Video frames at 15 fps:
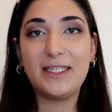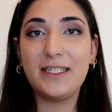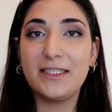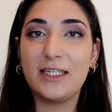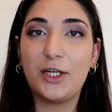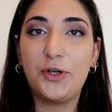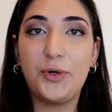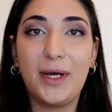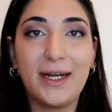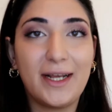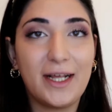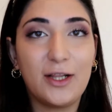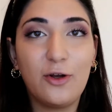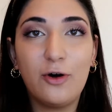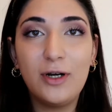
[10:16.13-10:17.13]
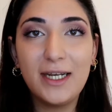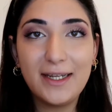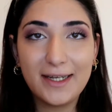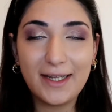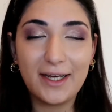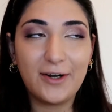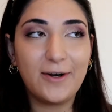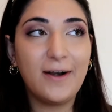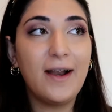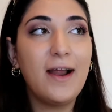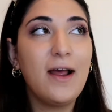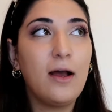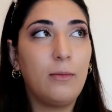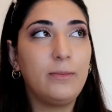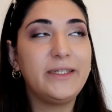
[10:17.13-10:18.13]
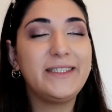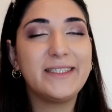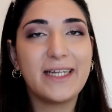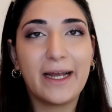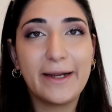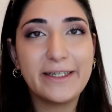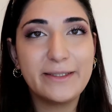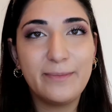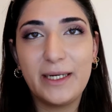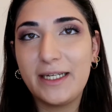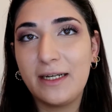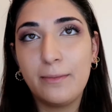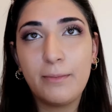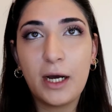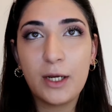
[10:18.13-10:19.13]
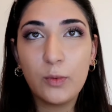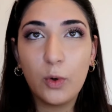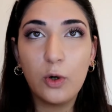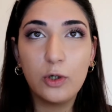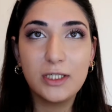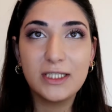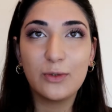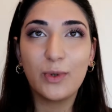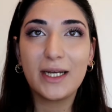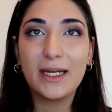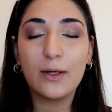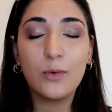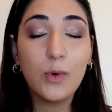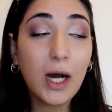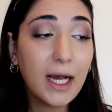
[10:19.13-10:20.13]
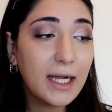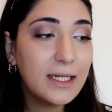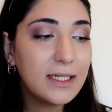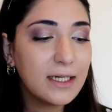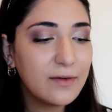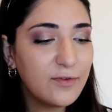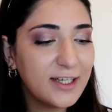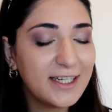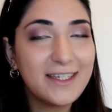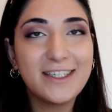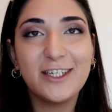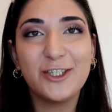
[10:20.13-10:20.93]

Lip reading: things that you can get only there besides Bath and Body Works and Wet n Wild and everything,